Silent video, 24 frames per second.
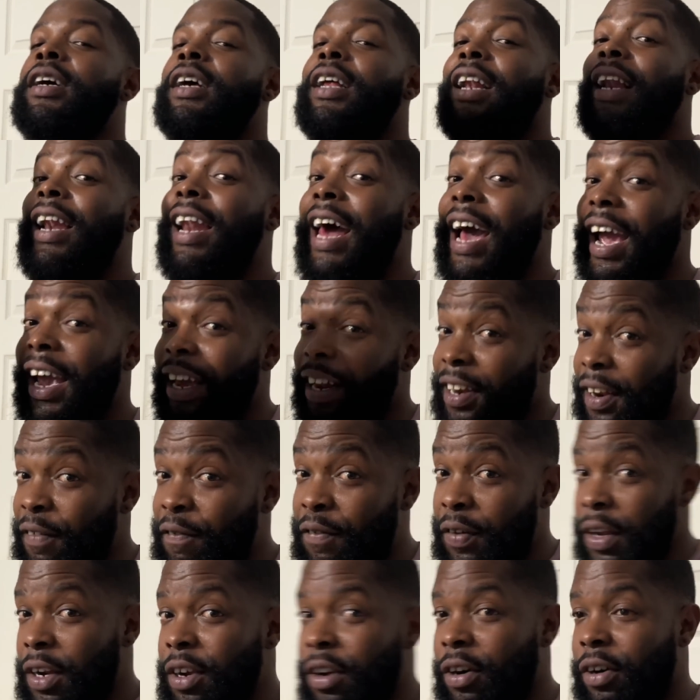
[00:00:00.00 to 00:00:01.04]
Like the
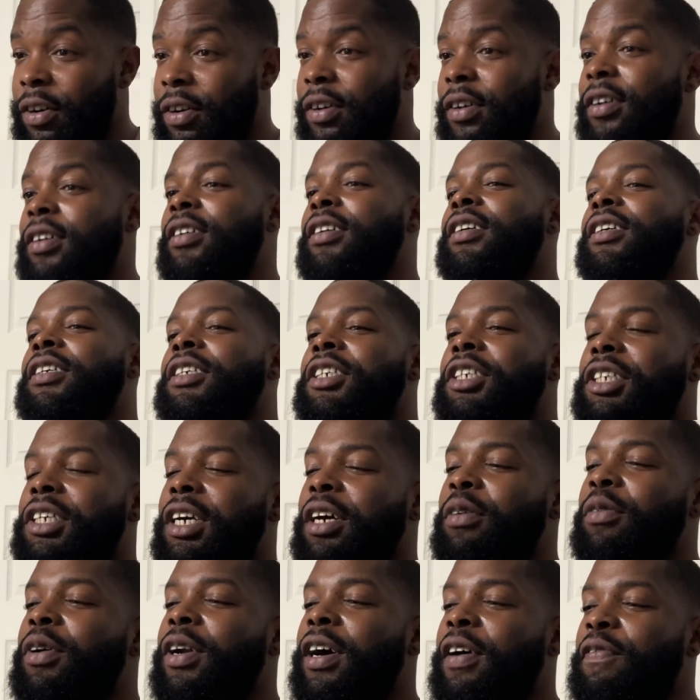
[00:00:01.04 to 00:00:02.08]
video, share
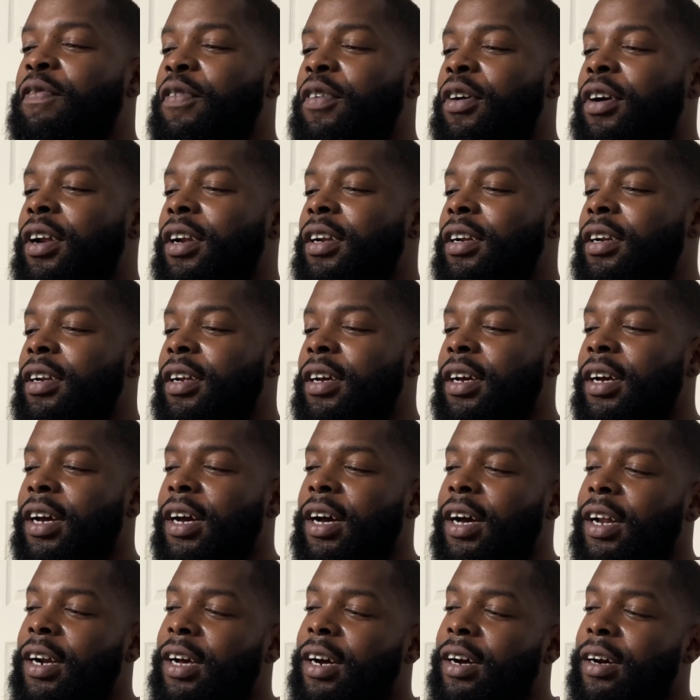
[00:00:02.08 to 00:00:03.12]
it with a friend,
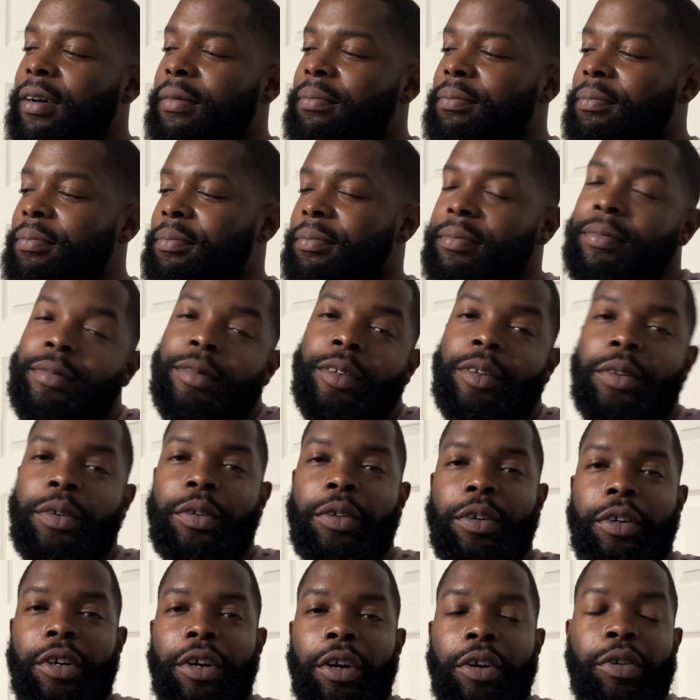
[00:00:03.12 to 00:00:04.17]
and um
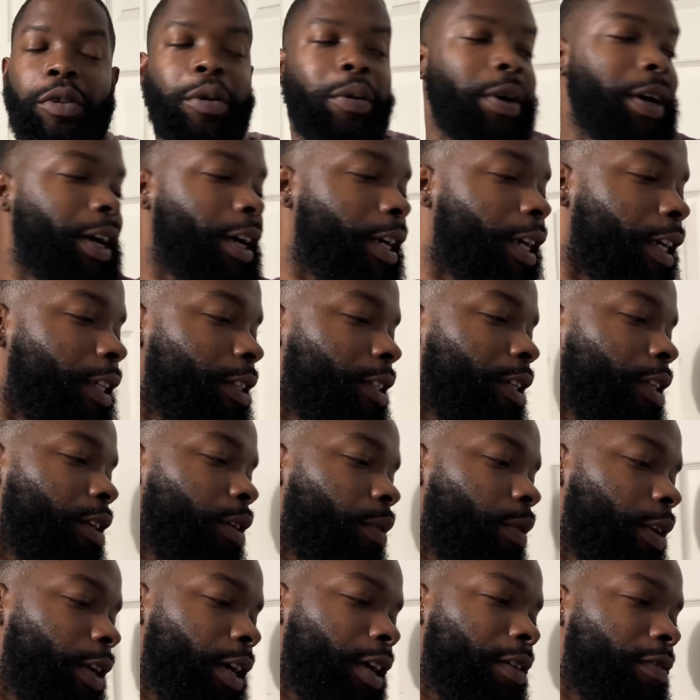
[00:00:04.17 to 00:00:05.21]
I don't know, we'll continue
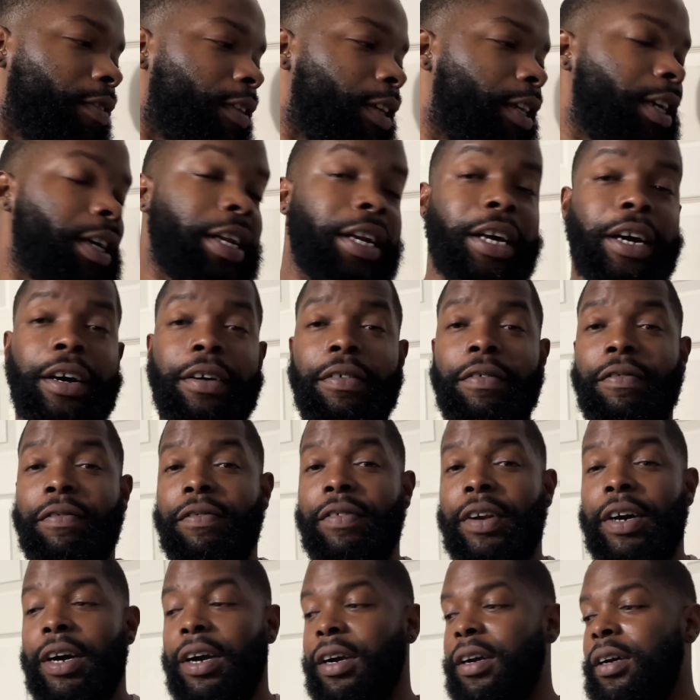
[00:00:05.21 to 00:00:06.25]
with the everyday
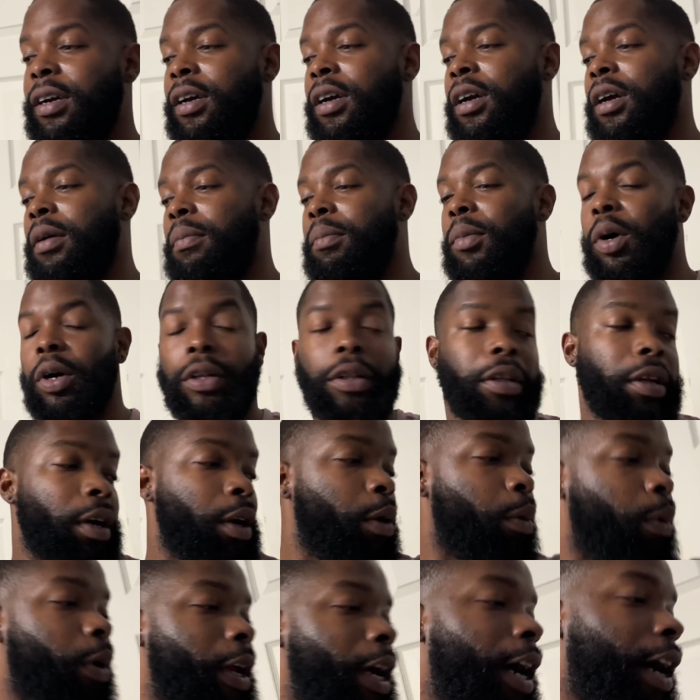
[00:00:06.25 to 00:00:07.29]
vlog. But
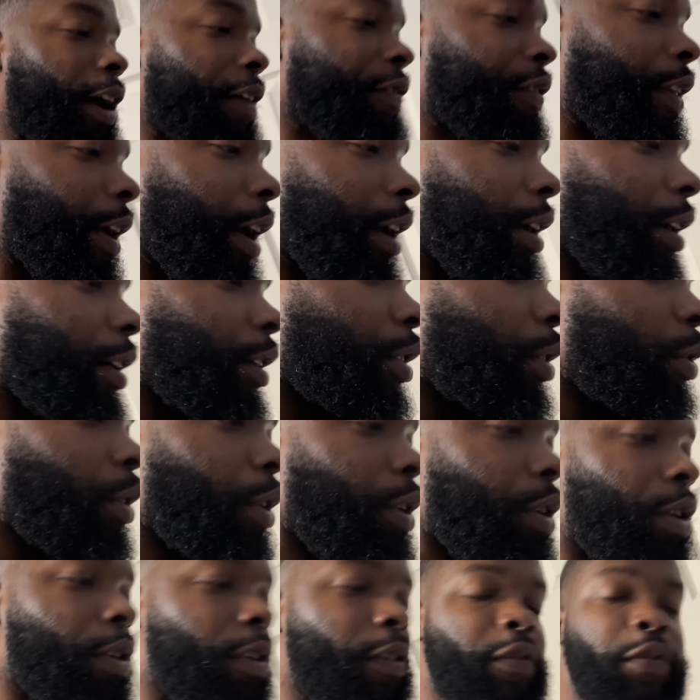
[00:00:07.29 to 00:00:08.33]
with the afterglow
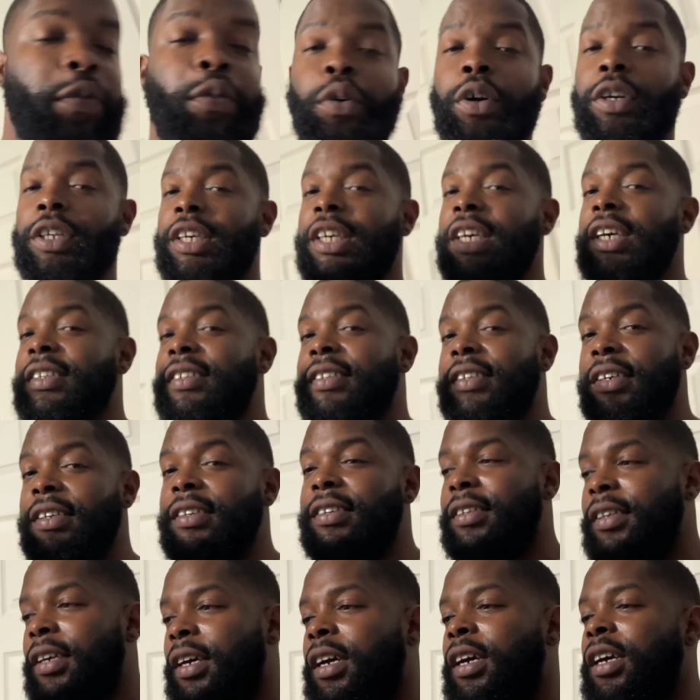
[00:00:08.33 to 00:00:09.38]
phone
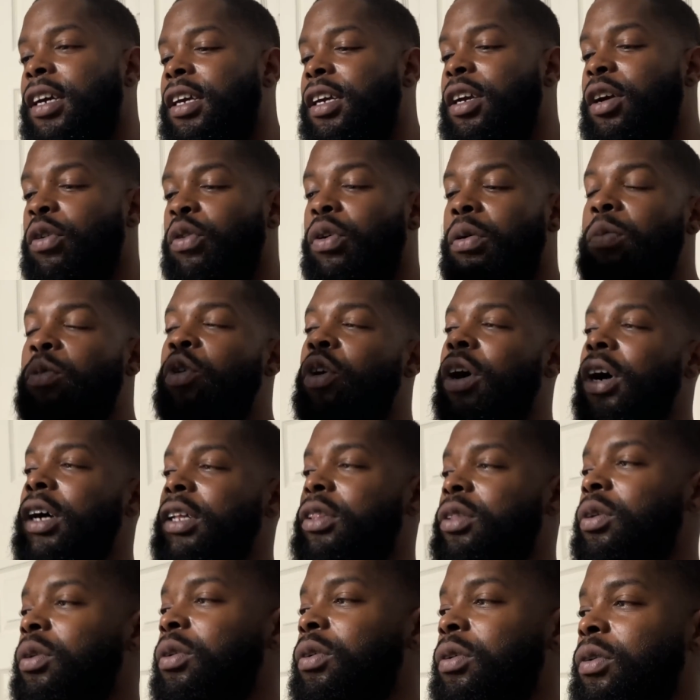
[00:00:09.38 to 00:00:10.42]
cases, you more I
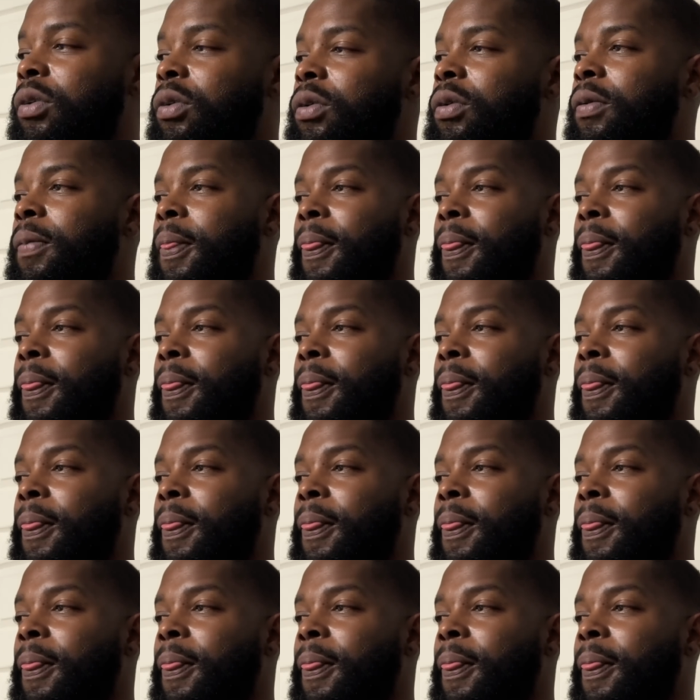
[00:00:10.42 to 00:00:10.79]
can to do